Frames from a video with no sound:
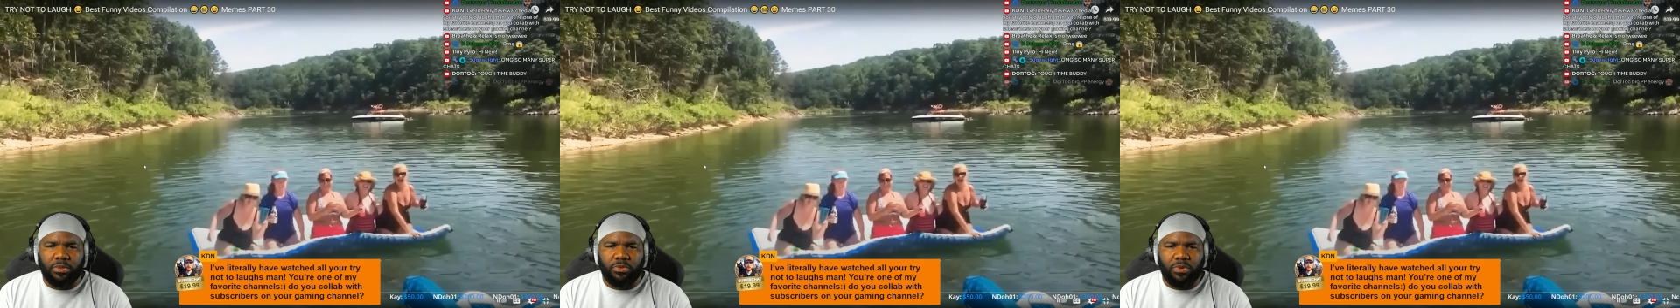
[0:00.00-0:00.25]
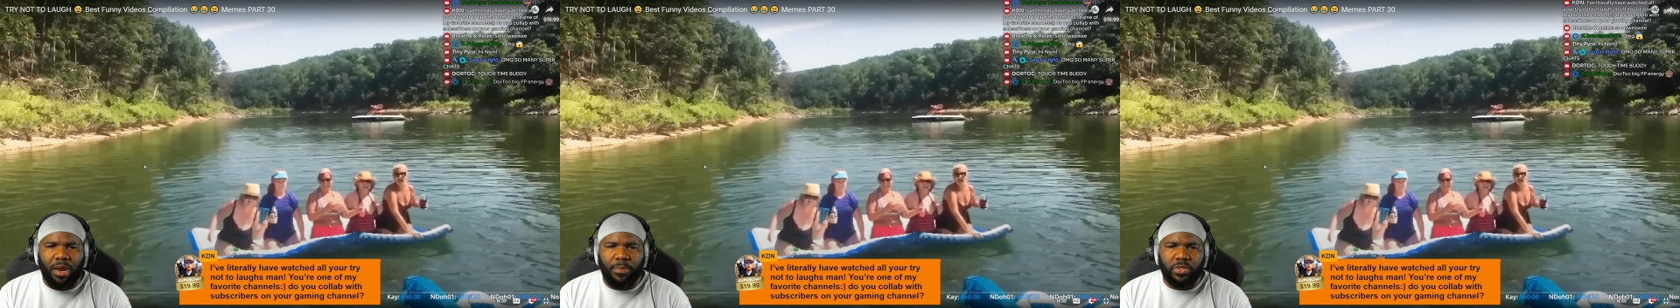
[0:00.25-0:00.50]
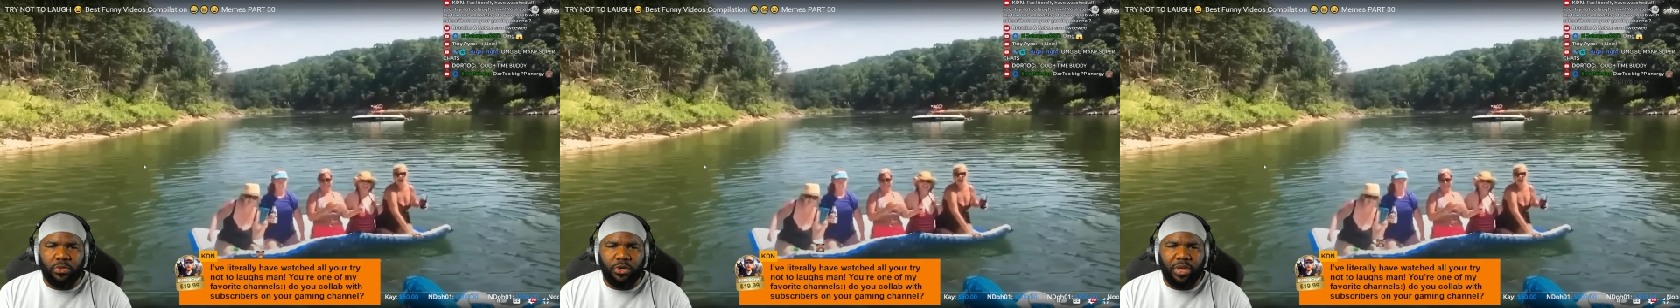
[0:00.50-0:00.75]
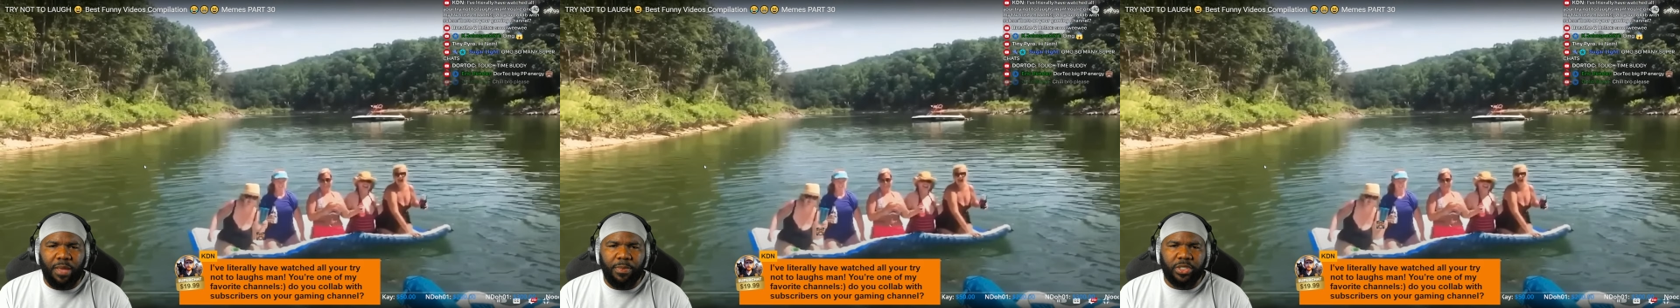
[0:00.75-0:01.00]
subscribers on
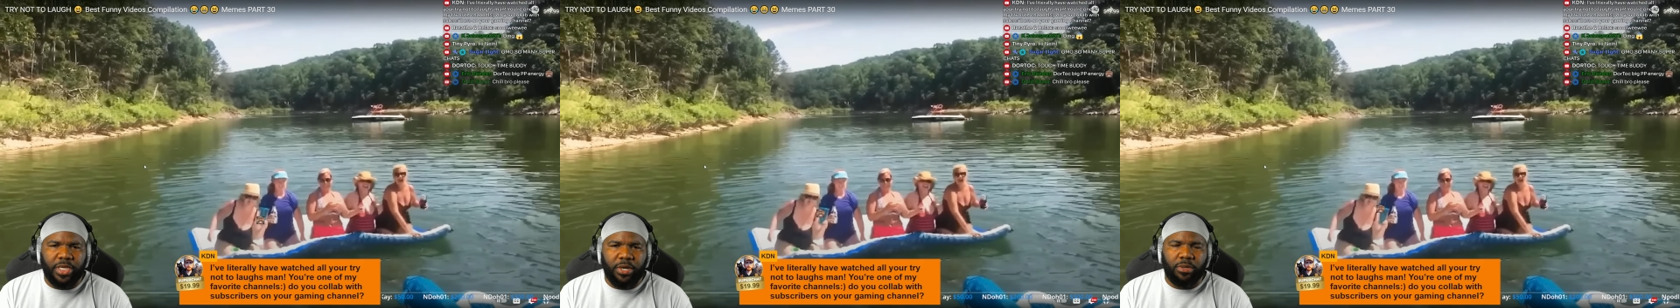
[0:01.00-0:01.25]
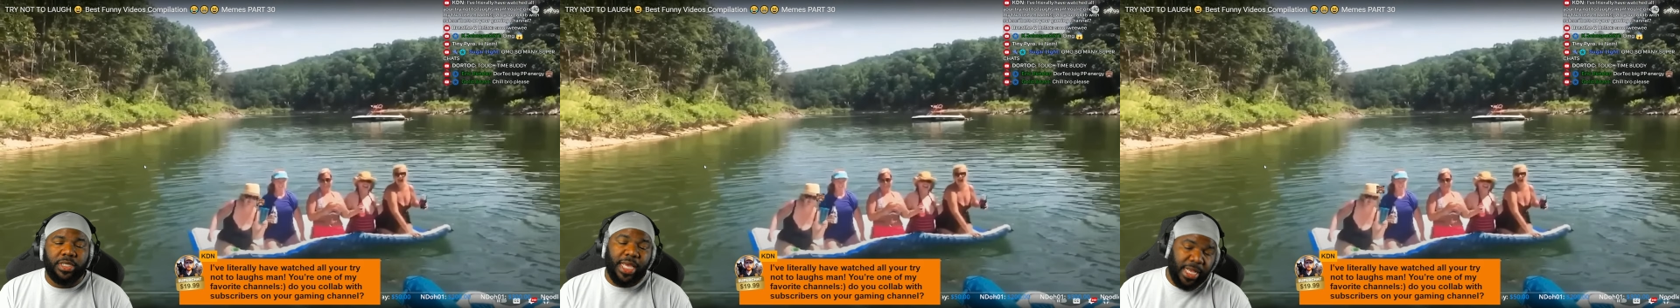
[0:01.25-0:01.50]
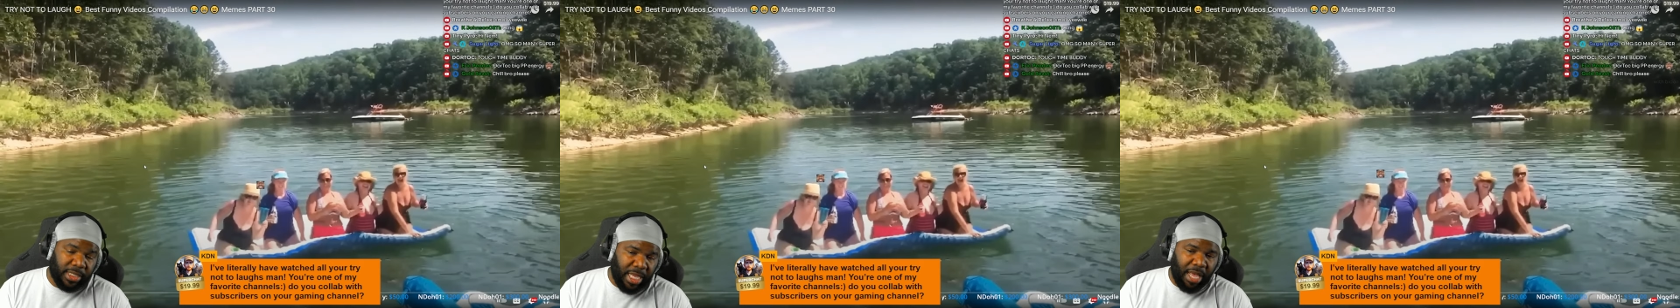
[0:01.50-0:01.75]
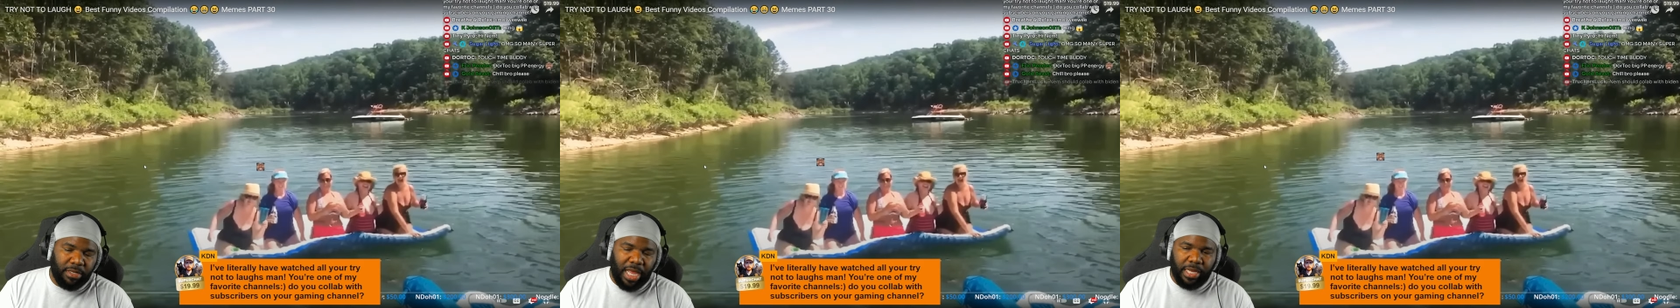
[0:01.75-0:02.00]
your gaming channel? Yes,
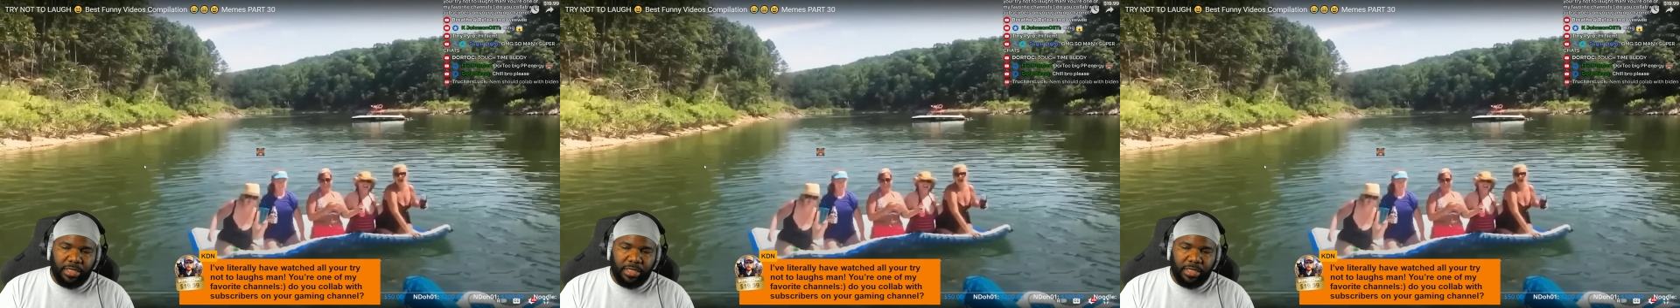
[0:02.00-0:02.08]
I